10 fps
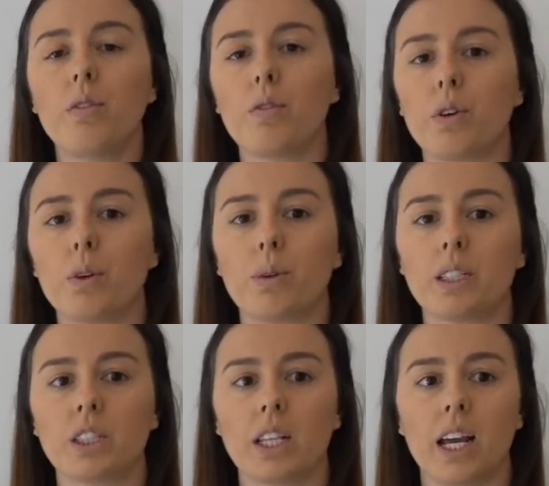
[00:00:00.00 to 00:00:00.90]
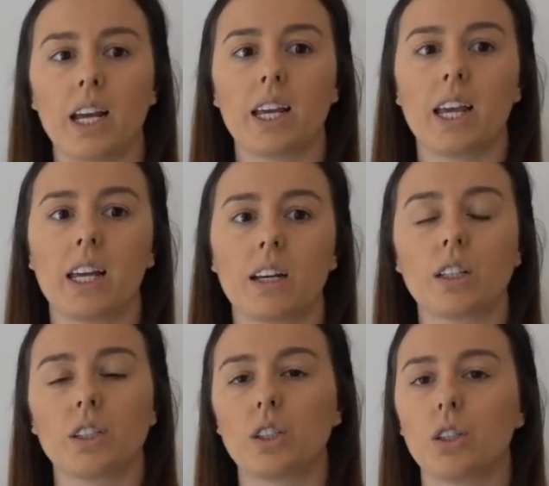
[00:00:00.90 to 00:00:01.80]
food which they can
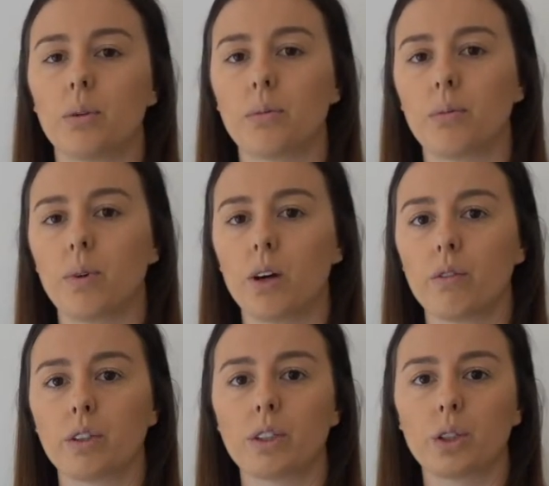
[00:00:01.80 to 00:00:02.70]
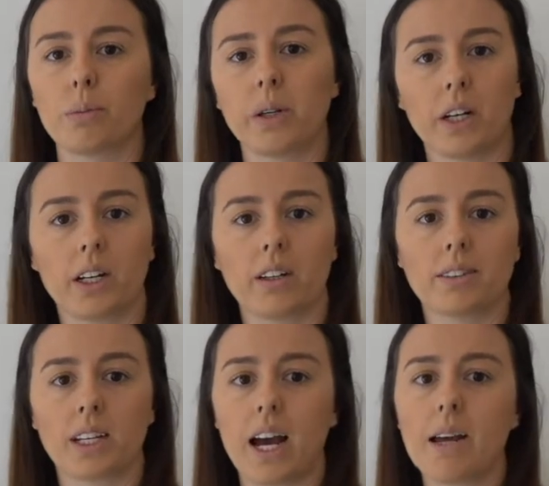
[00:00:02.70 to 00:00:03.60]
consume over a short period of
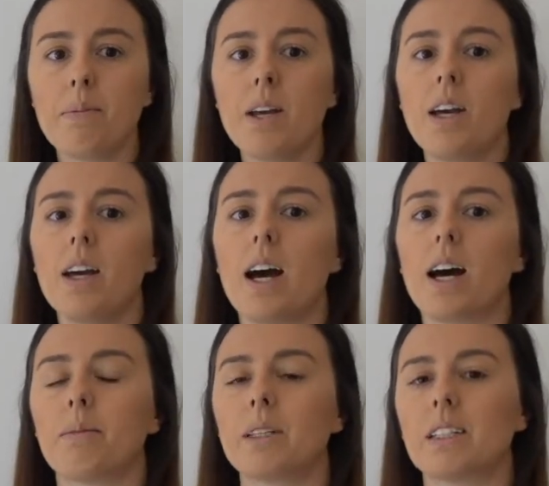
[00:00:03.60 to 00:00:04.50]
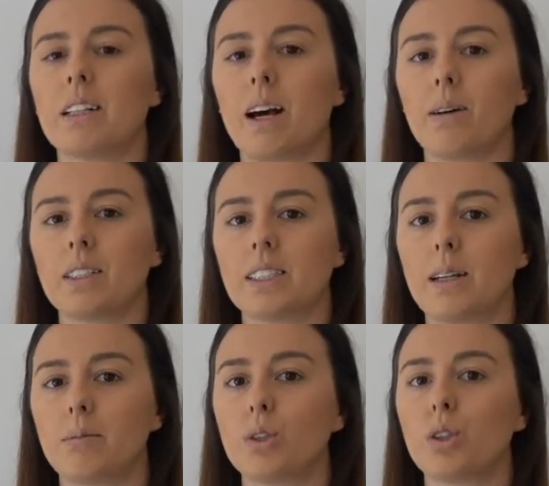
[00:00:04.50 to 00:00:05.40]
time. This allows
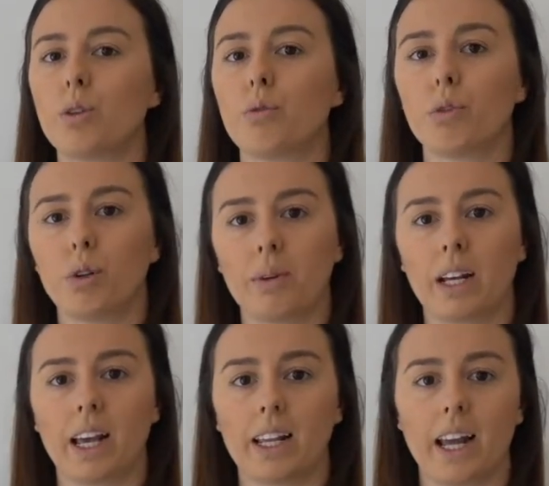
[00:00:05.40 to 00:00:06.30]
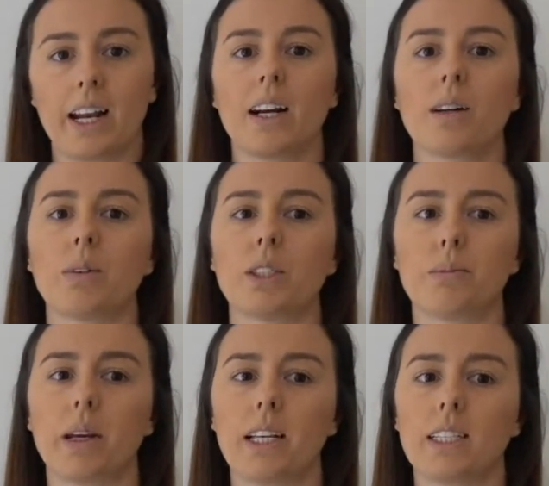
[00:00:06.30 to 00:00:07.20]
them to ruminate later, which
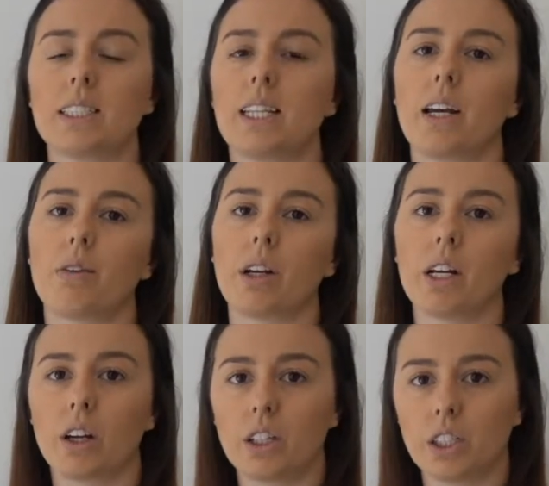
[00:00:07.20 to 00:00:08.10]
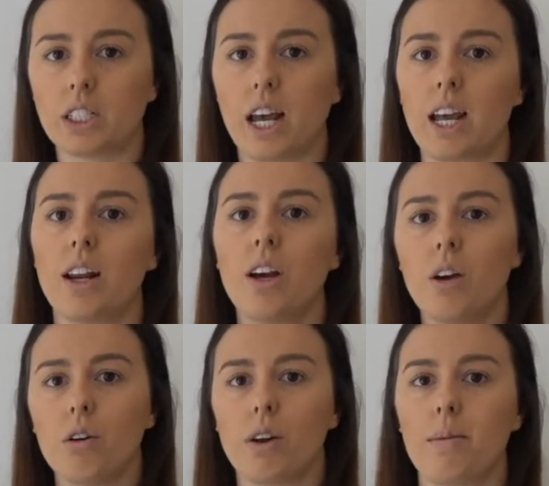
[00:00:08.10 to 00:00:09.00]
means they regurgitate,
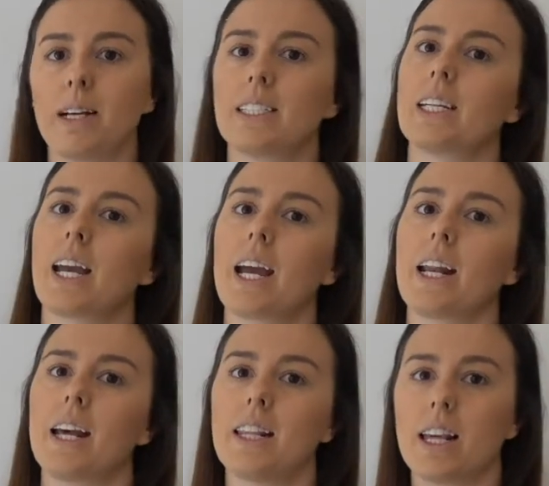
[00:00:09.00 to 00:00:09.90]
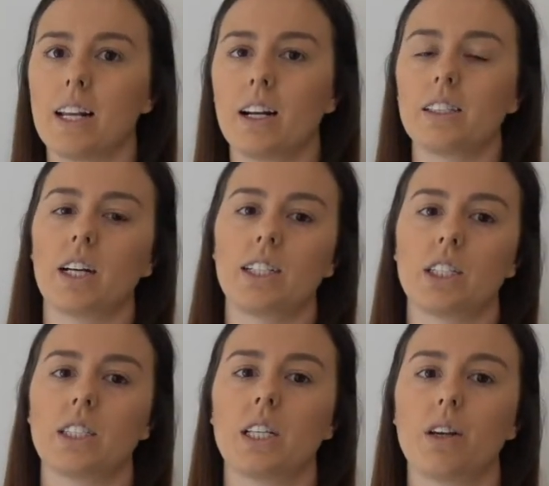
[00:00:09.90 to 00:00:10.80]
remasticate, and then
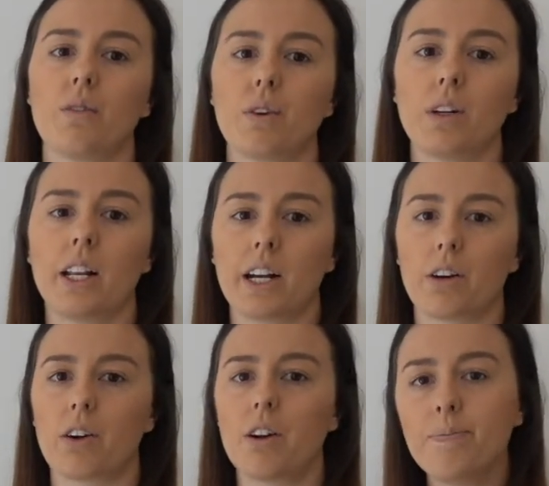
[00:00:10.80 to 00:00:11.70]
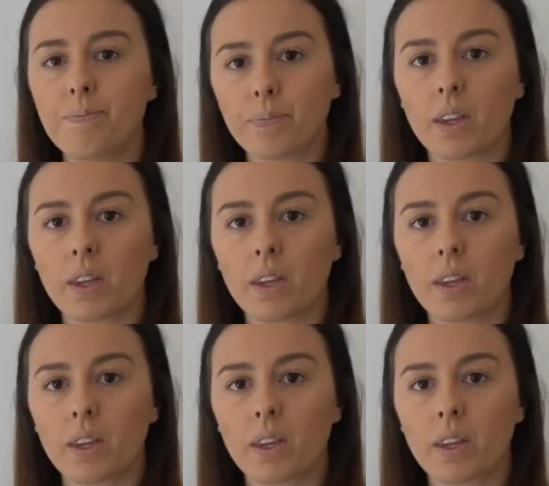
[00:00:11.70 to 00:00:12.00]
digest their food later on.